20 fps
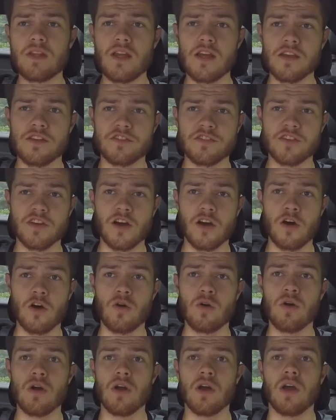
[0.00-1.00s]

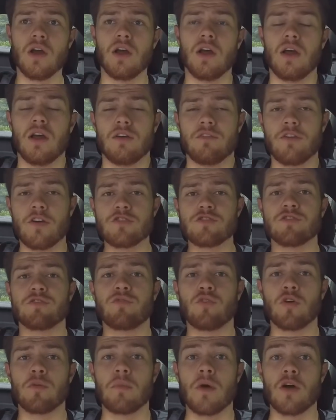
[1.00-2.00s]
So first and
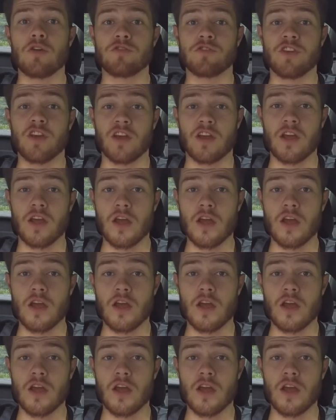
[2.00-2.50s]
foremost, the